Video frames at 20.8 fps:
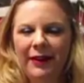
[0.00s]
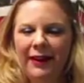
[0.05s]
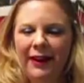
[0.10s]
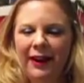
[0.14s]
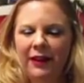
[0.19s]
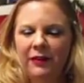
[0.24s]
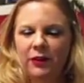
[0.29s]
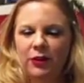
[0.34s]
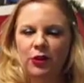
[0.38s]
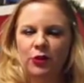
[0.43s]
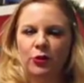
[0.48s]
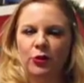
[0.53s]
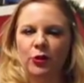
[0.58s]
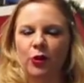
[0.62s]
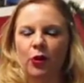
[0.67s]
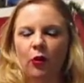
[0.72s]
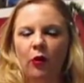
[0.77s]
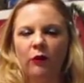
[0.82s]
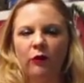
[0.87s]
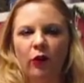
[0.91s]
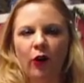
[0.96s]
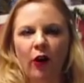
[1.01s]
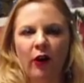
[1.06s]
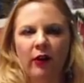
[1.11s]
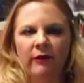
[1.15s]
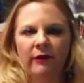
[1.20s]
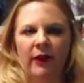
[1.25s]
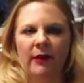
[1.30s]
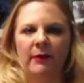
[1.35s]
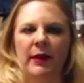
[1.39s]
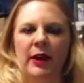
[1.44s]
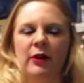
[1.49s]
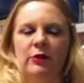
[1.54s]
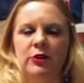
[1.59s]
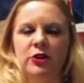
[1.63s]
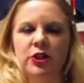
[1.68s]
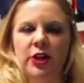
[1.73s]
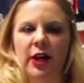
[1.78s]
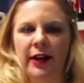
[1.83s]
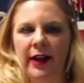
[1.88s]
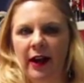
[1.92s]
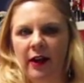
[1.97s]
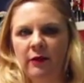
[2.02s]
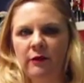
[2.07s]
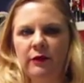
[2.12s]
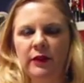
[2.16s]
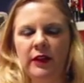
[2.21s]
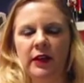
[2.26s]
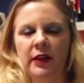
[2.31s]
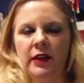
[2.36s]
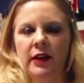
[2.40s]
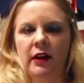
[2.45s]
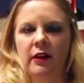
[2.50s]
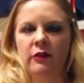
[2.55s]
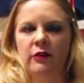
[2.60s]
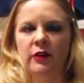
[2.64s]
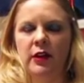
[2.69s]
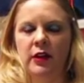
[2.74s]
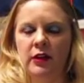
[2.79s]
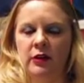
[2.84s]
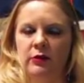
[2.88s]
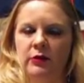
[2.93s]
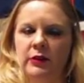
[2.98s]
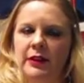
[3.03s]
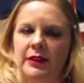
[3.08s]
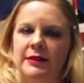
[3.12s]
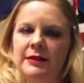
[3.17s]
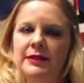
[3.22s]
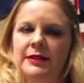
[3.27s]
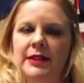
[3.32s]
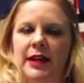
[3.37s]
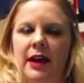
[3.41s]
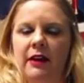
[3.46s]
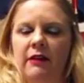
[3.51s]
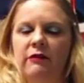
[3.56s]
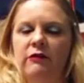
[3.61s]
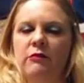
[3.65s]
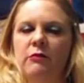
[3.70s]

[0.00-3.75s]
and then you can go over on Vimeo and check out the yearly stuff.